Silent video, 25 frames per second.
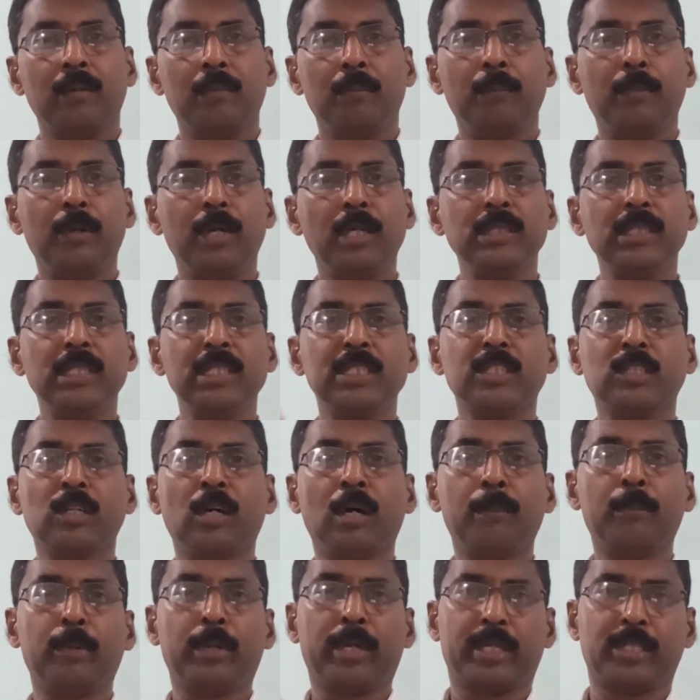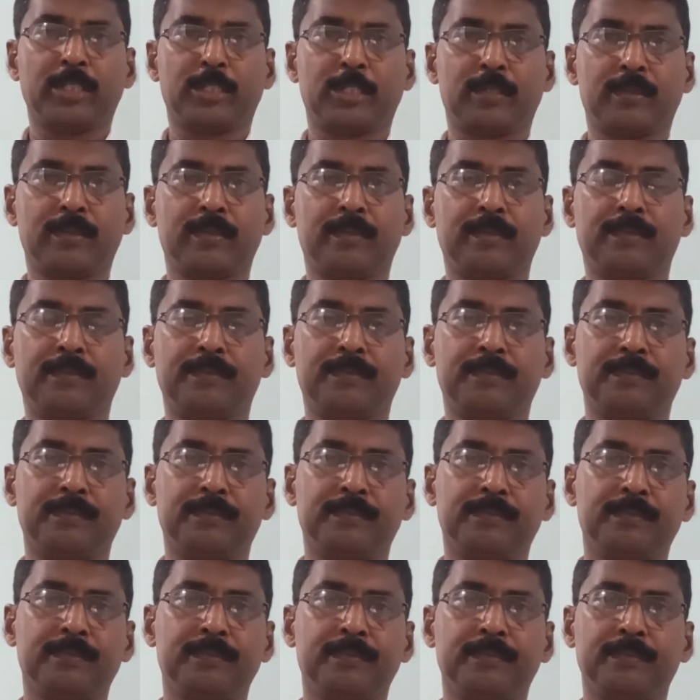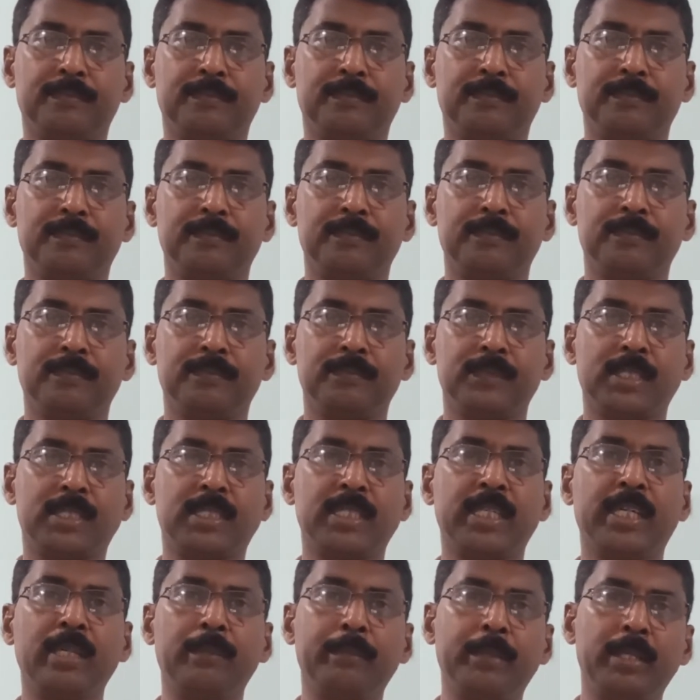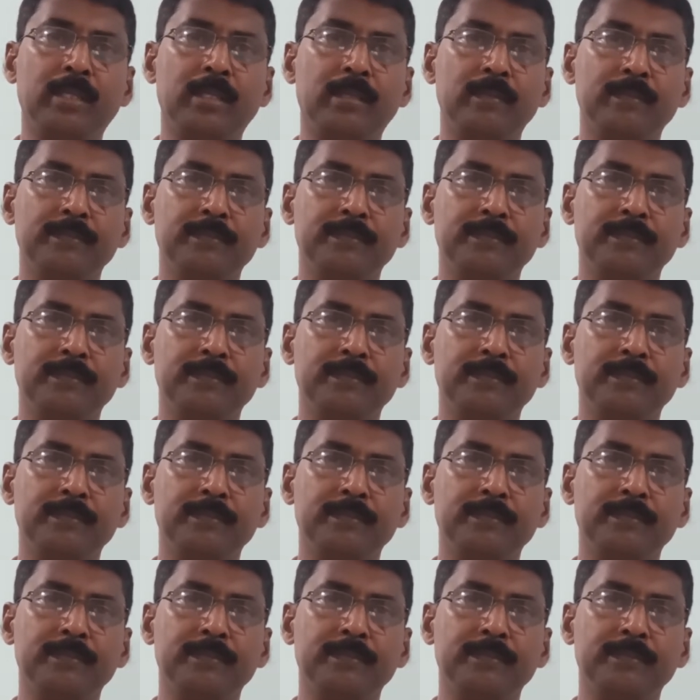both these components, the sediment